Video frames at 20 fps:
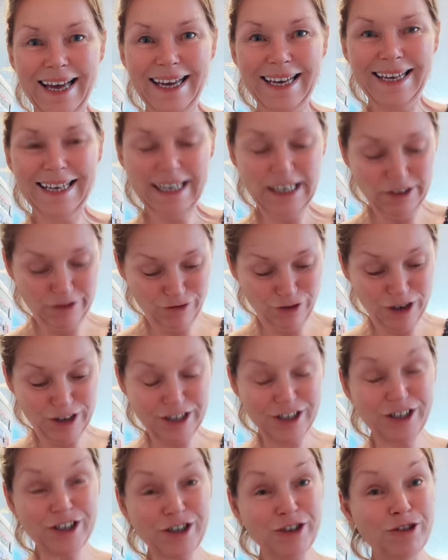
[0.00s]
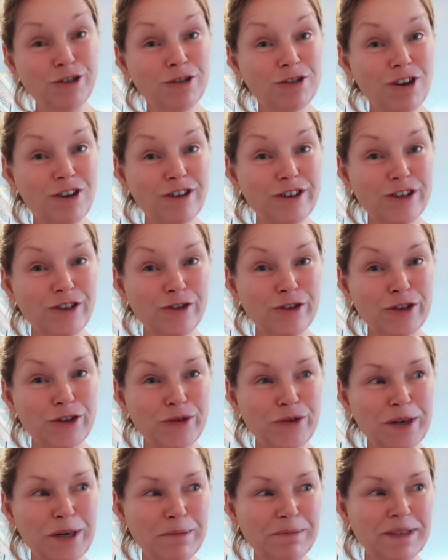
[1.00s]
Hey, right, so you guys asked for
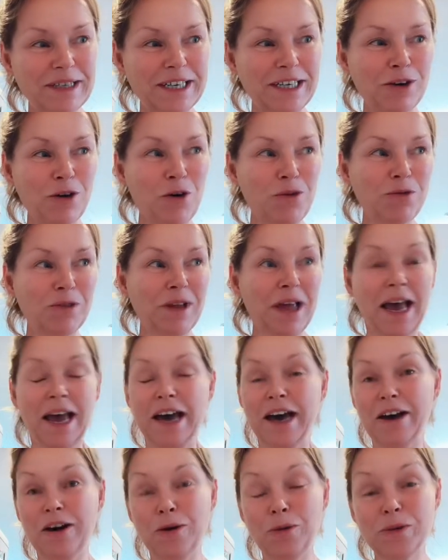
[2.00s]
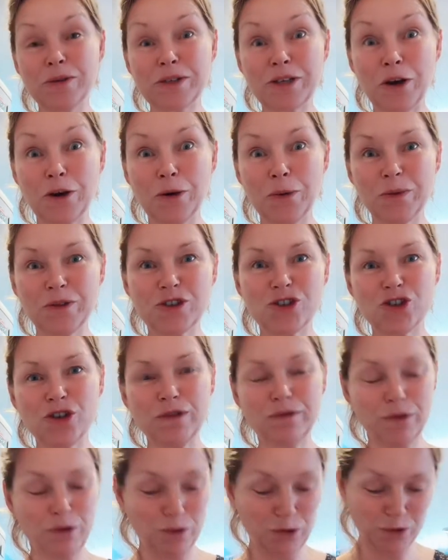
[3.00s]
an update on how it was going with the
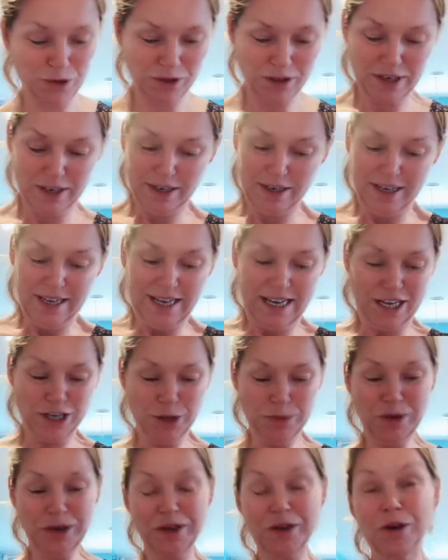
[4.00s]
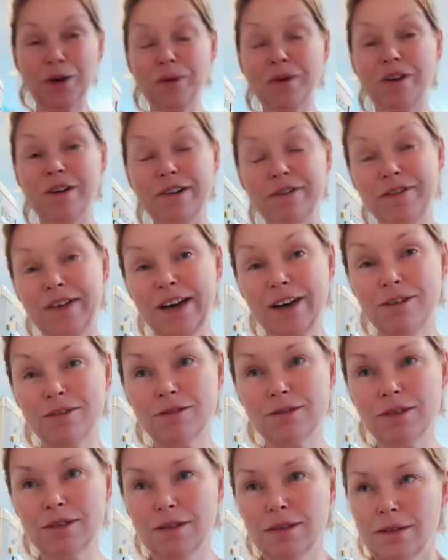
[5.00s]
truffles. As you might know, I
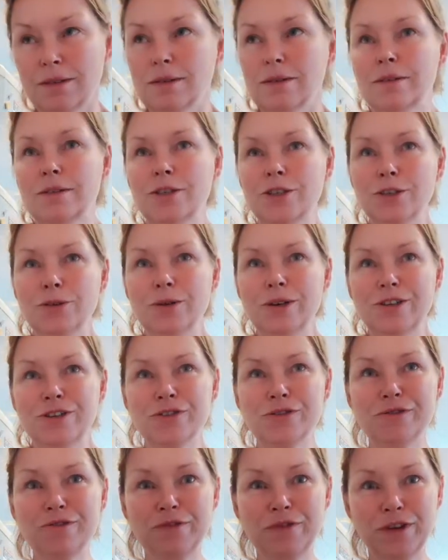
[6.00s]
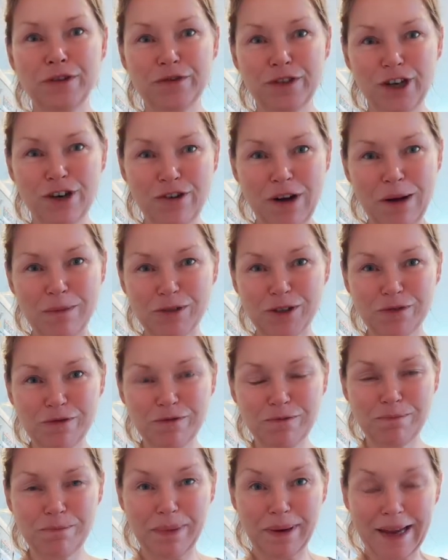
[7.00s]
found 250 grams
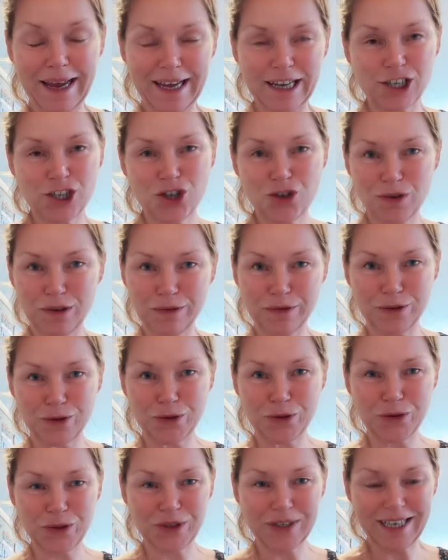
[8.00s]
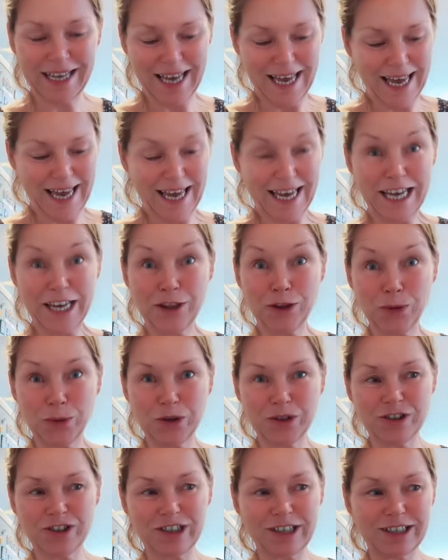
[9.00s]
of black truffles in the
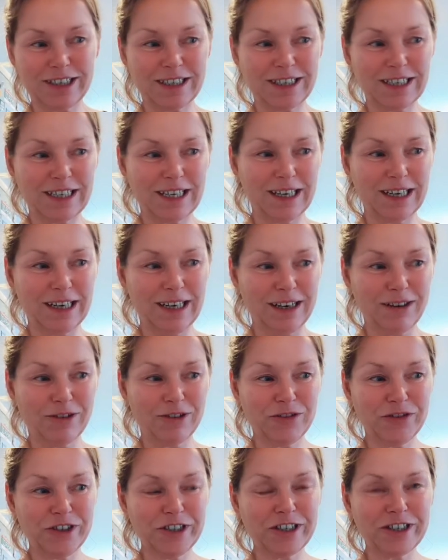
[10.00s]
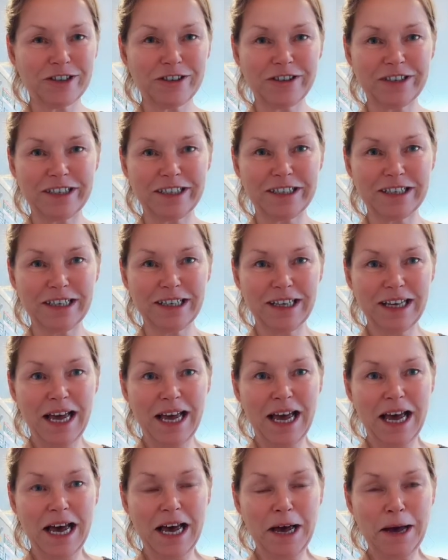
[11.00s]
woods yesterday, and I was very excited.
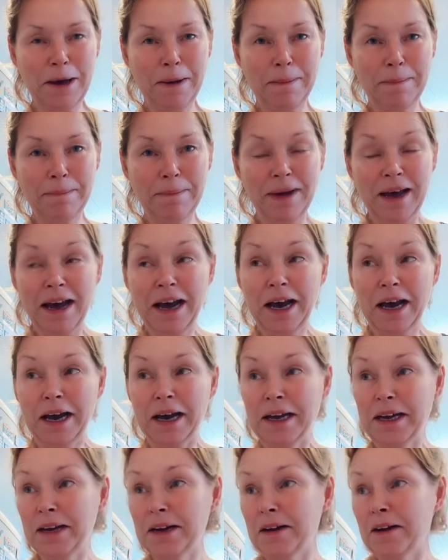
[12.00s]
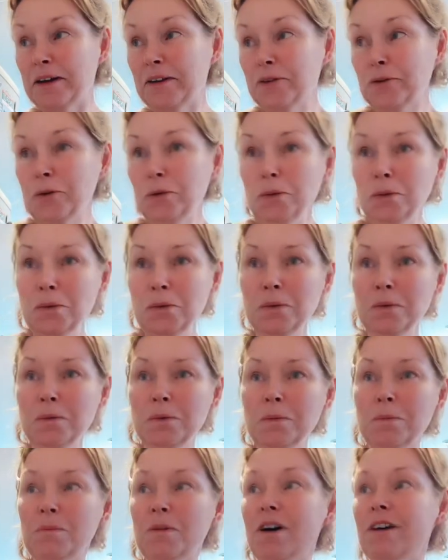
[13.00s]
And I thought,
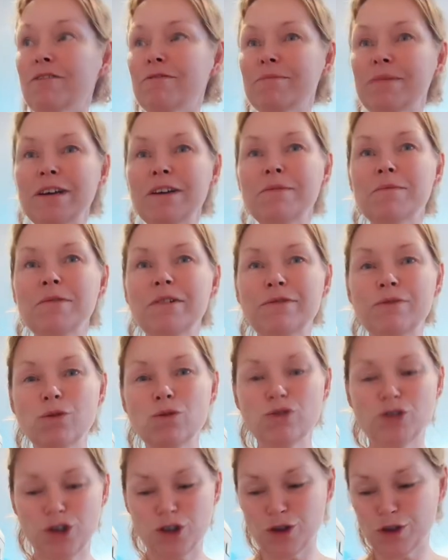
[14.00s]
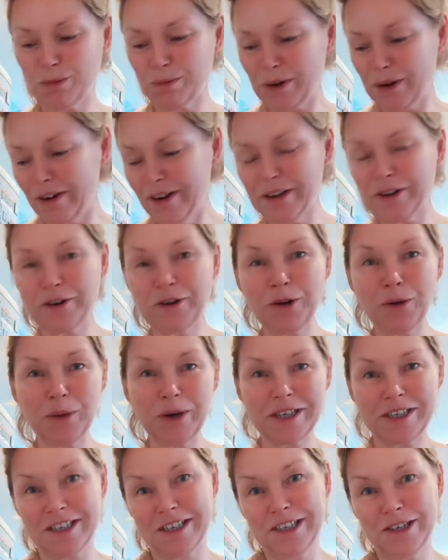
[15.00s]
oh, I've made my fortune, but I don't know where
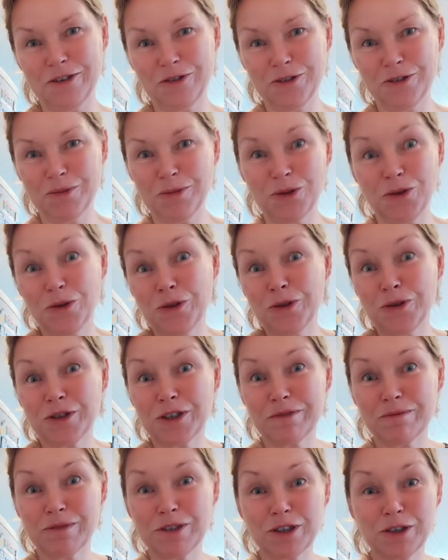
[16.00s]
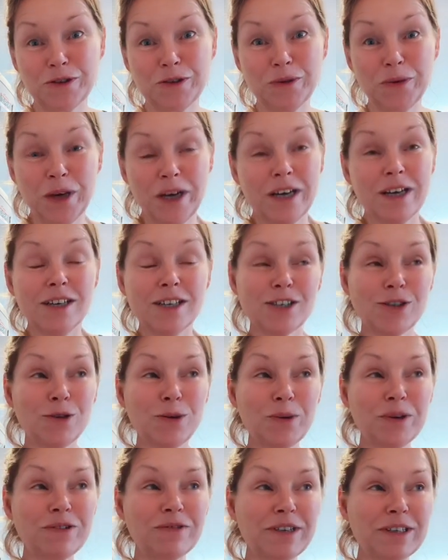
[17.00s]
to sell them or who to give them to. So I
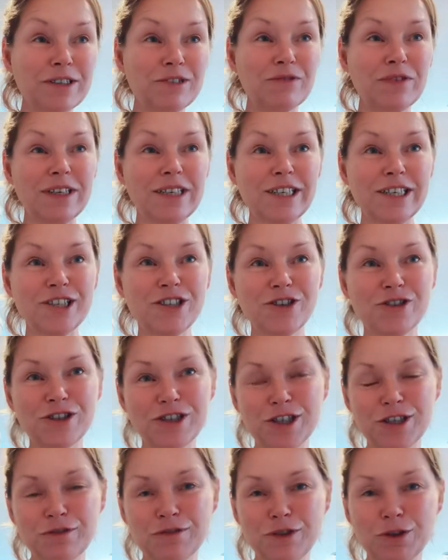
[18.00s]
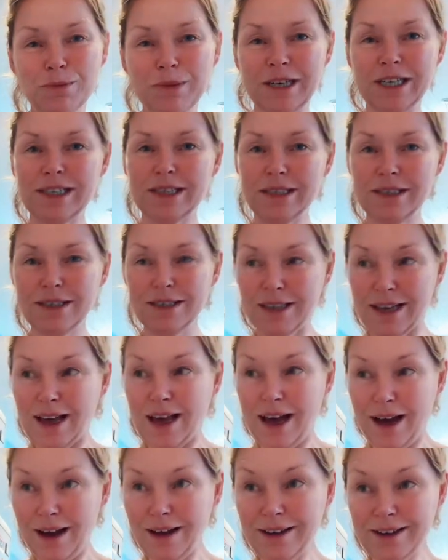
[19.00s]
went around the village, asked in a few places,
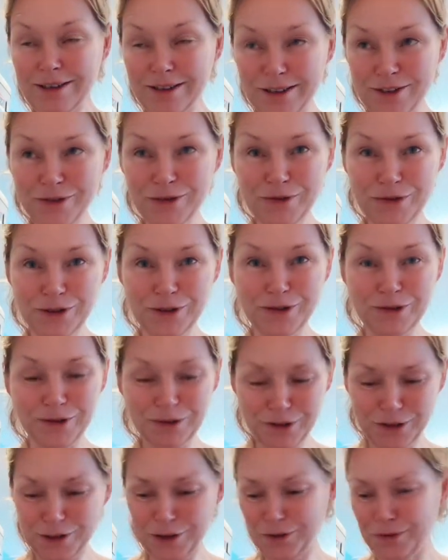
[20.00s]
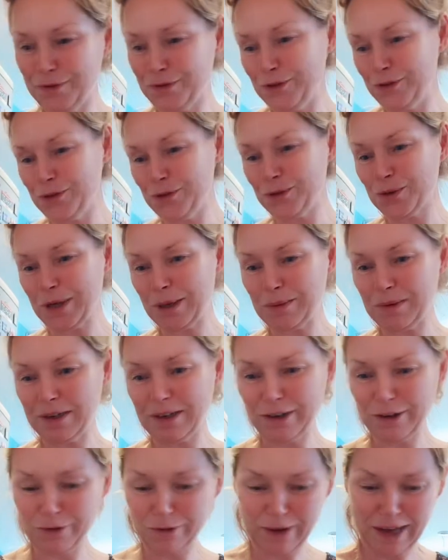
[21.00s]
and I sold a few. I sold a few to a couple of
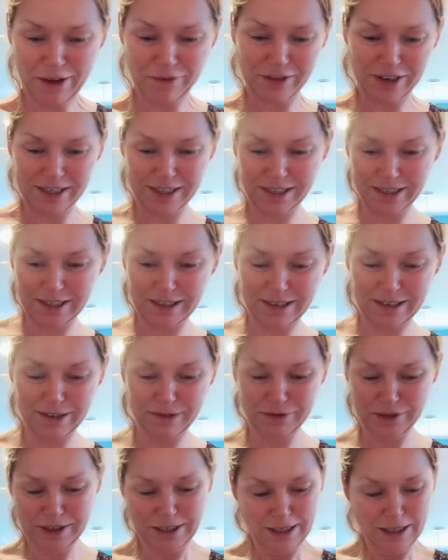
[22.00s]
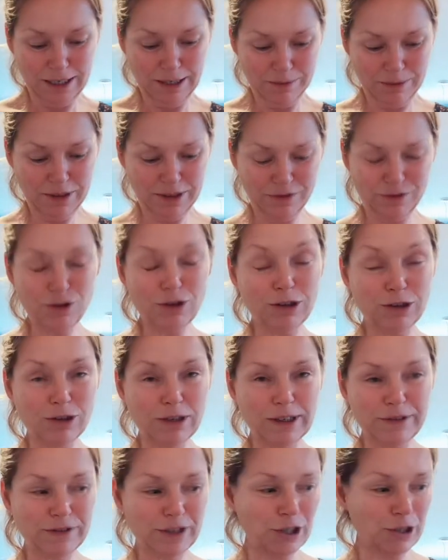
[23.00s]
local cafes and stuff, but I've got a lot
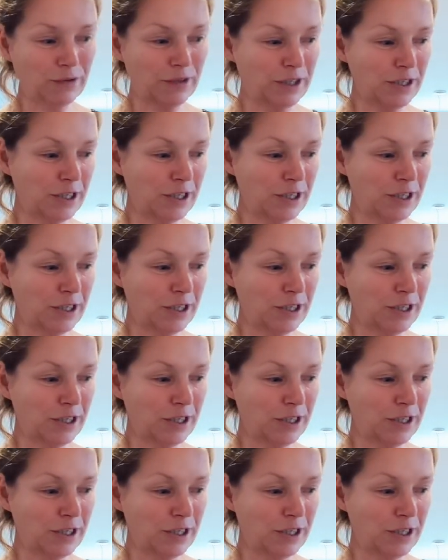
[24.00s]
left over.